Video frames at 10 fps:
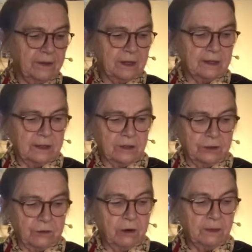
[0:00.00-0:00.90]
these are
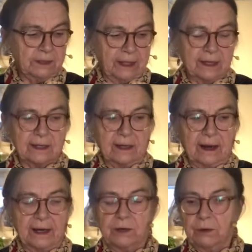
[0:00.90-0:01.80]
normal dates, and
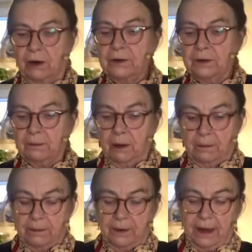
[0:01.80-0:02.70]
I grind them up
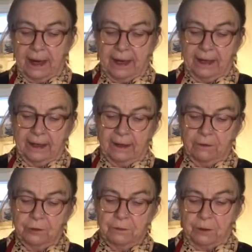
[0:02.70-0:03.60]
in a
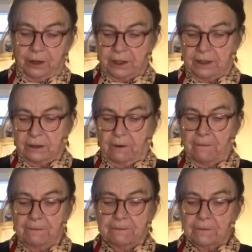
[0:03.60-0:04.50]
food processor.
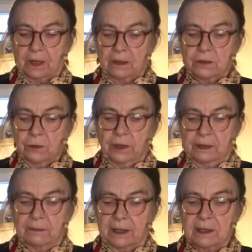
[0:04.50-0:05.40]
So
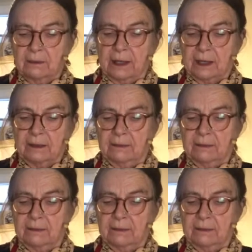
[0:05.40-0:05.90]
it makes them like